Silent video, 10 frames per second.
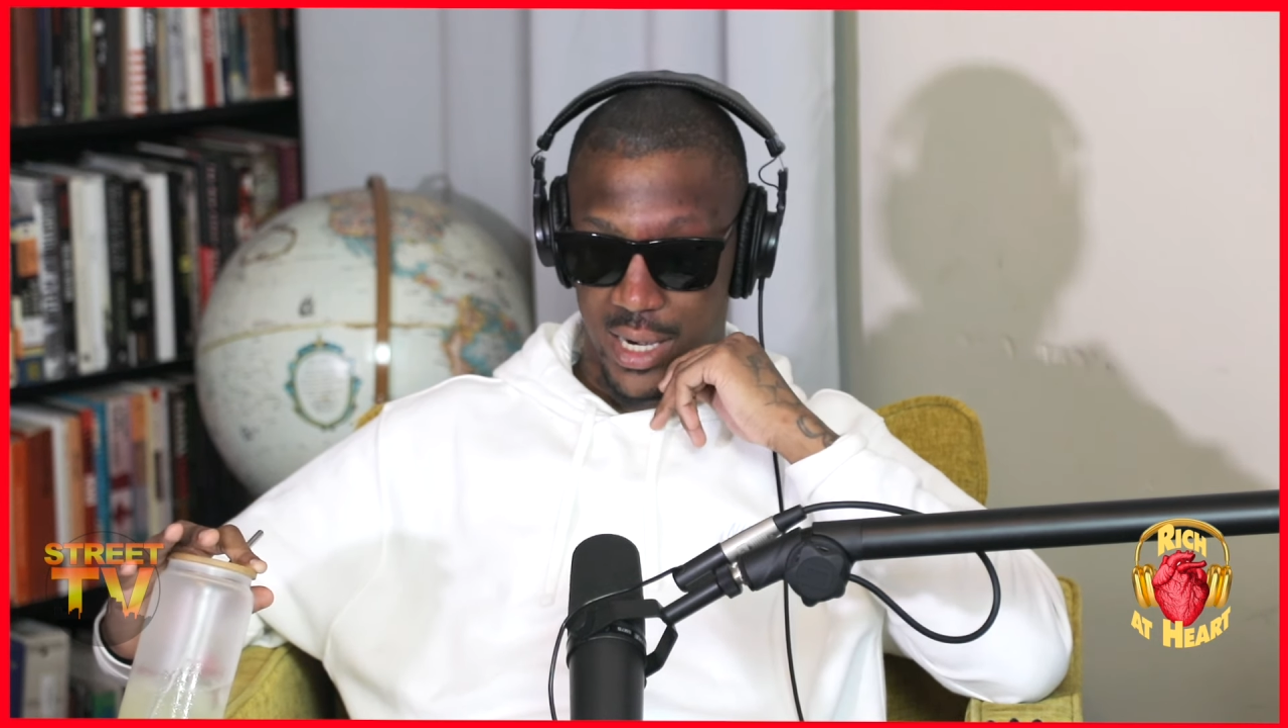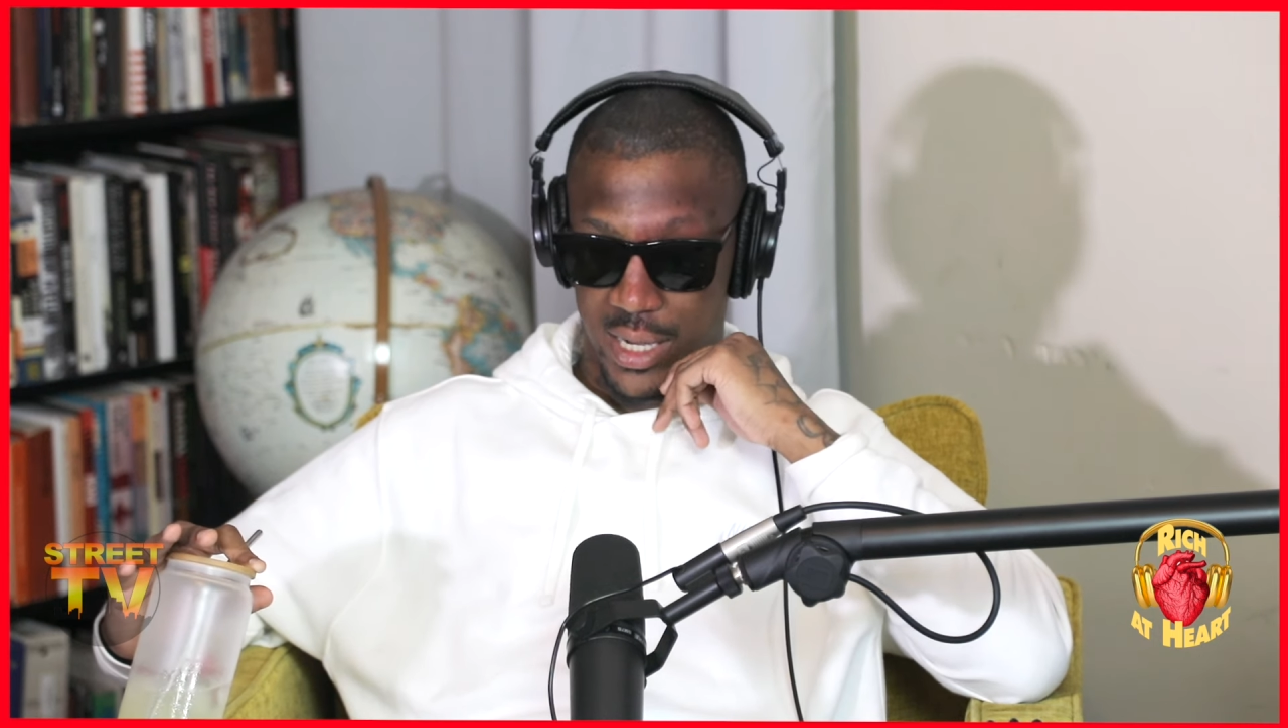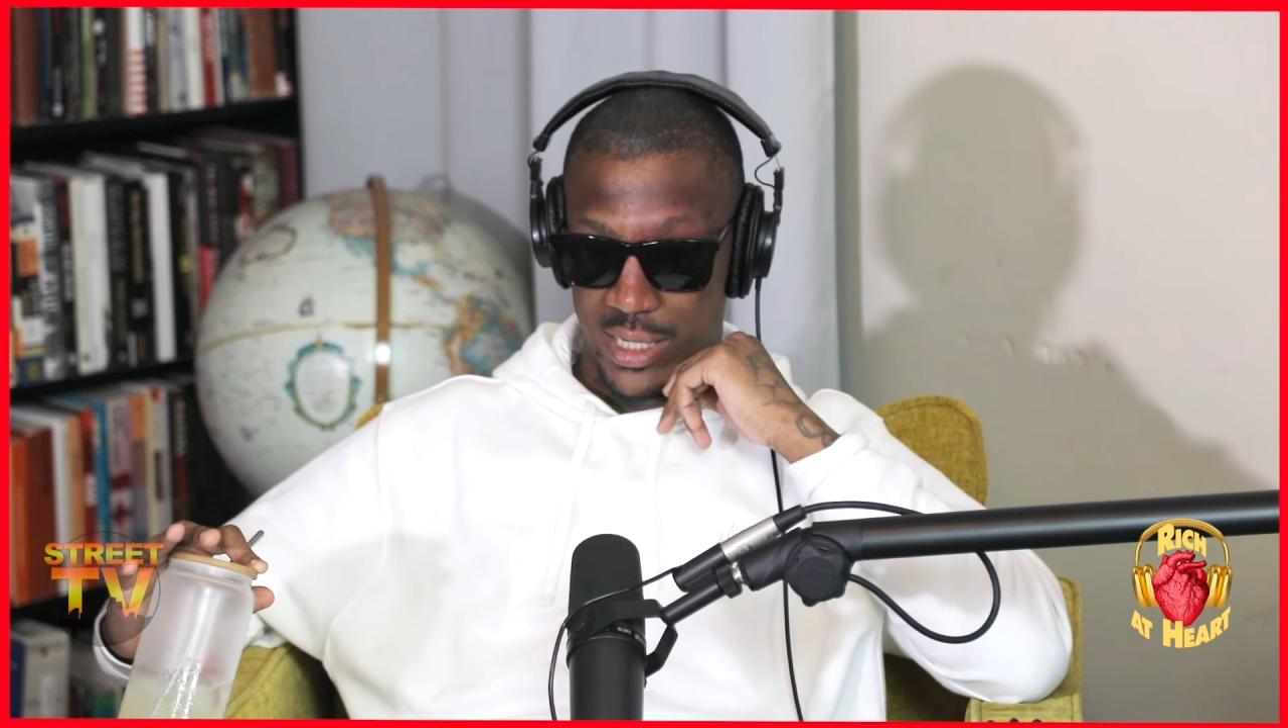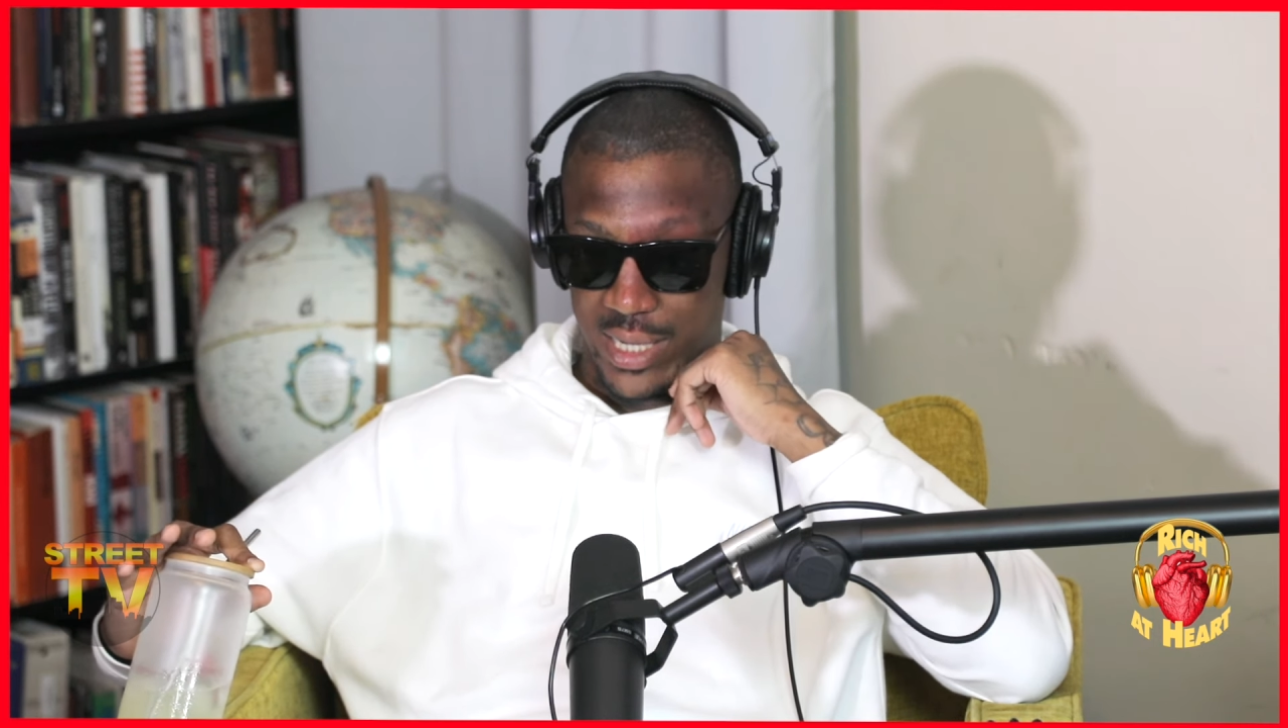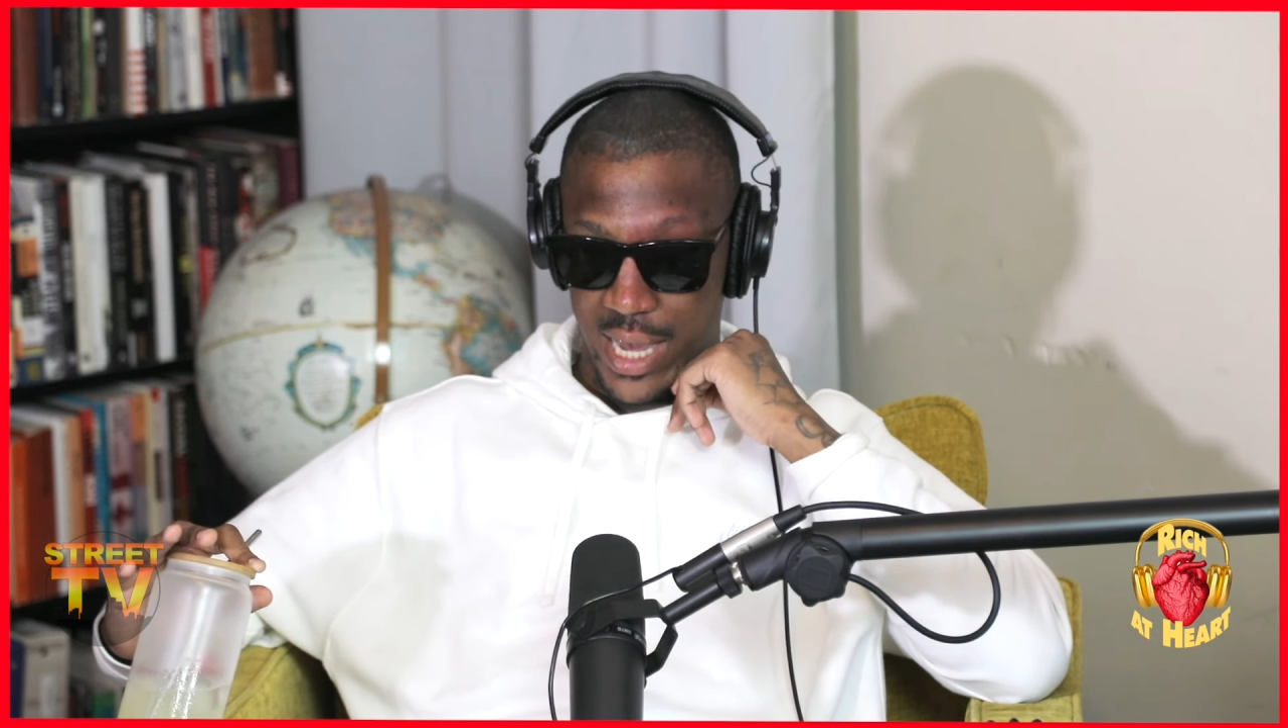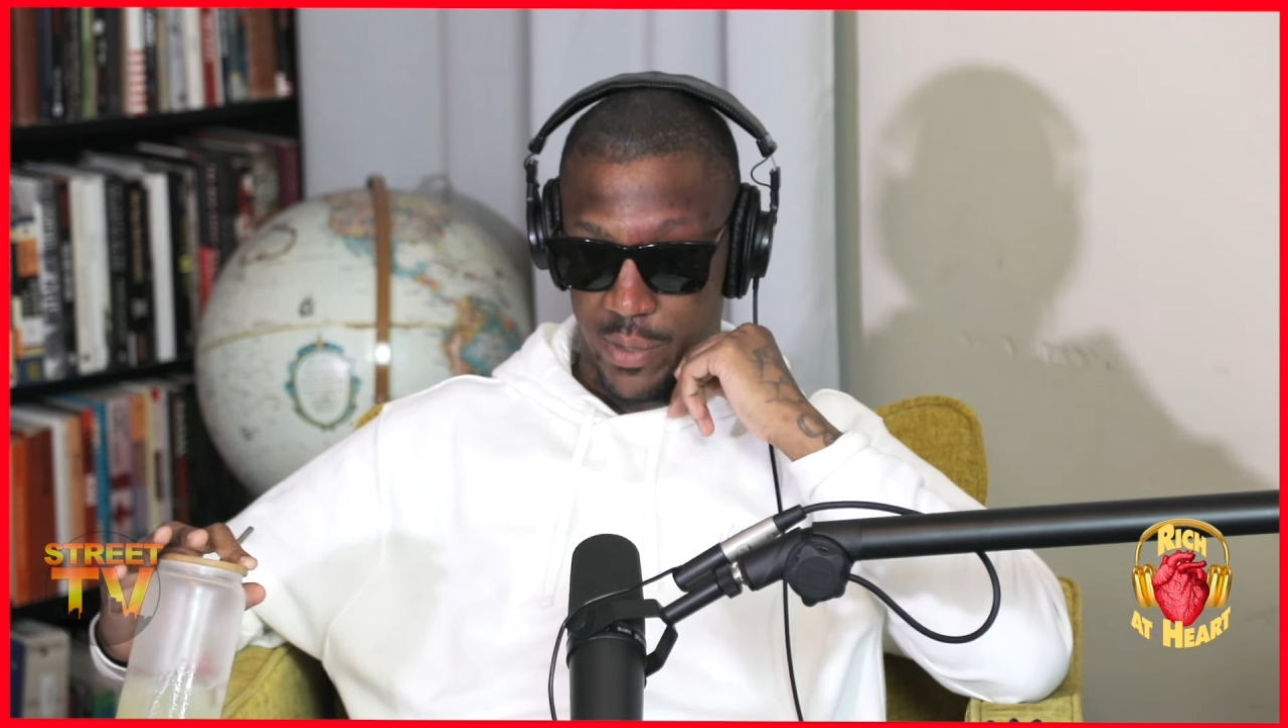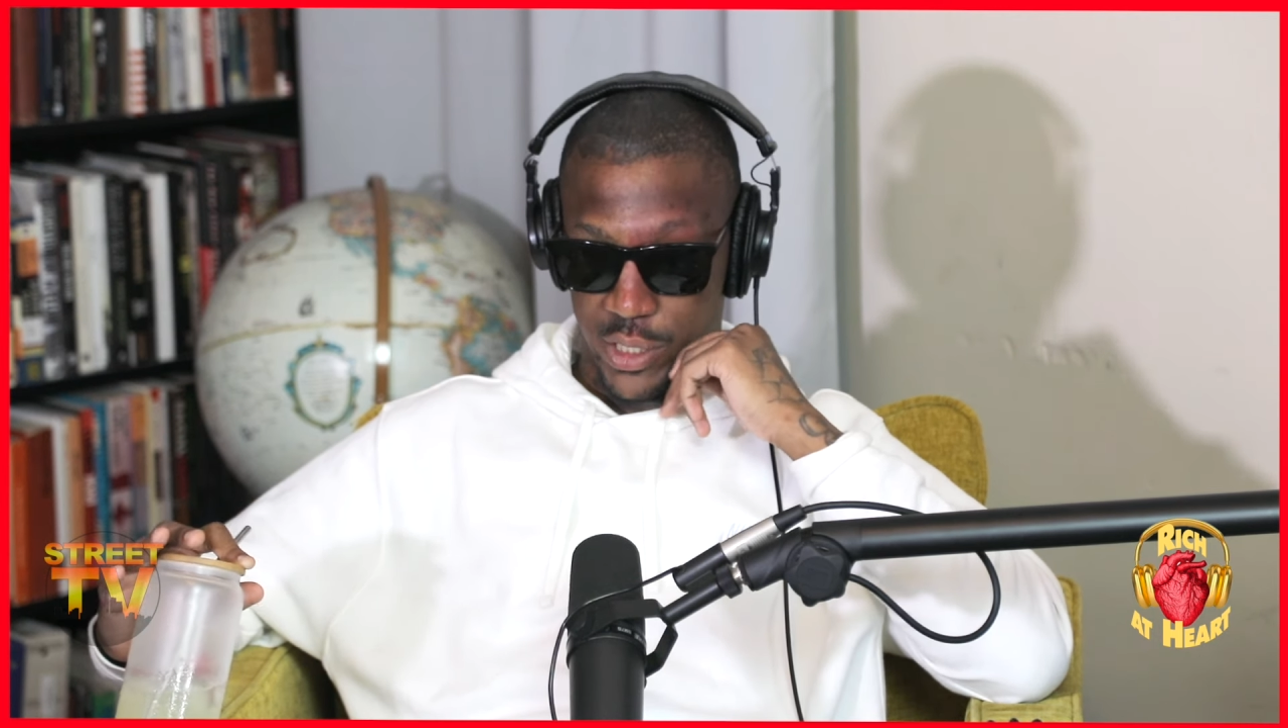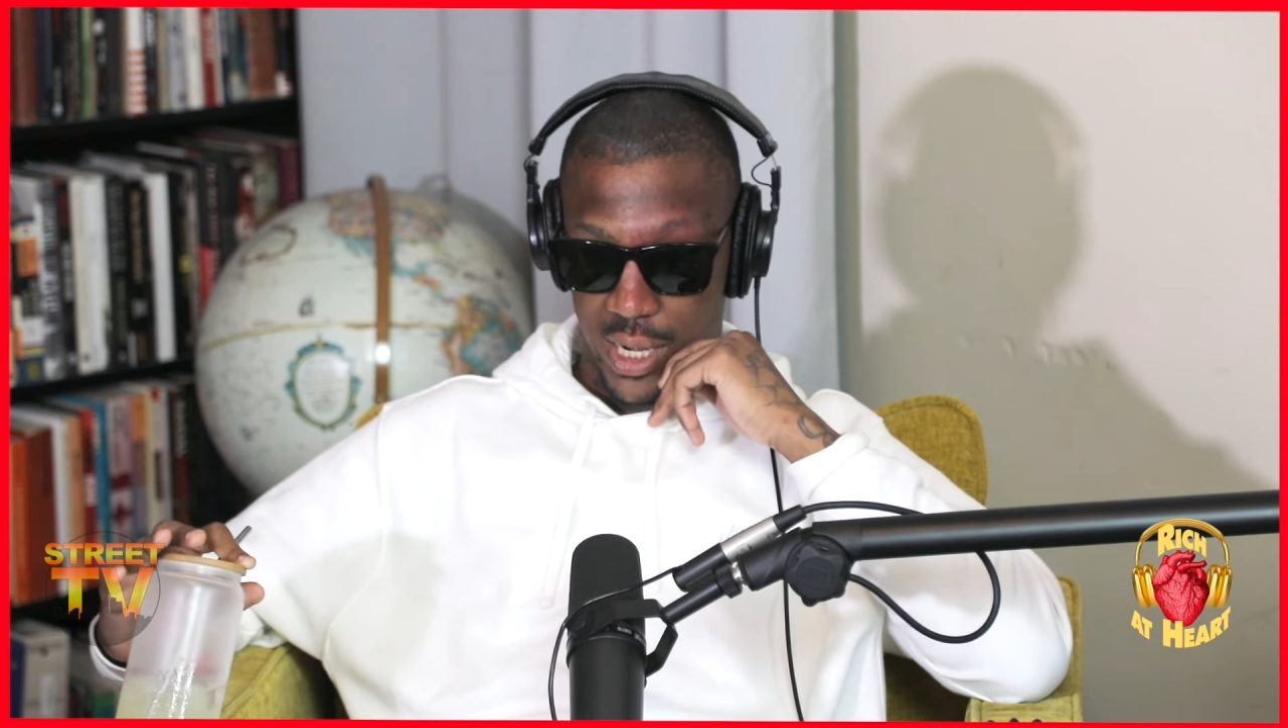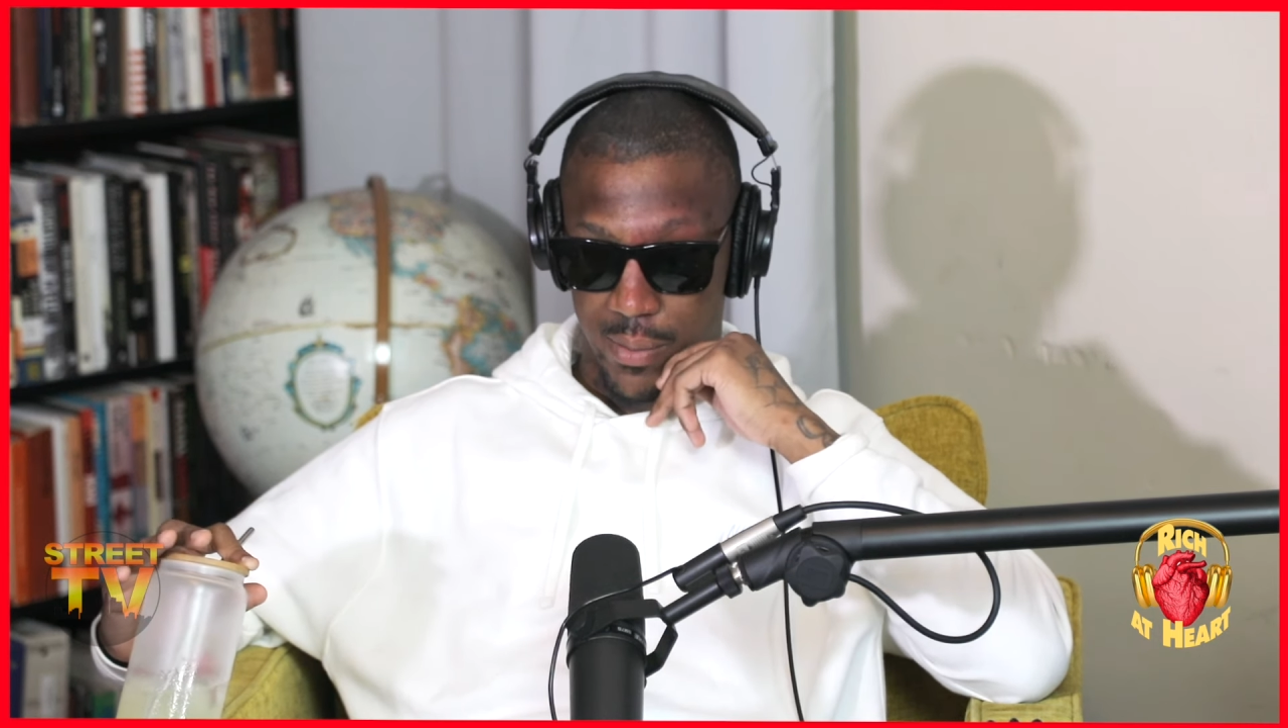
escape and try to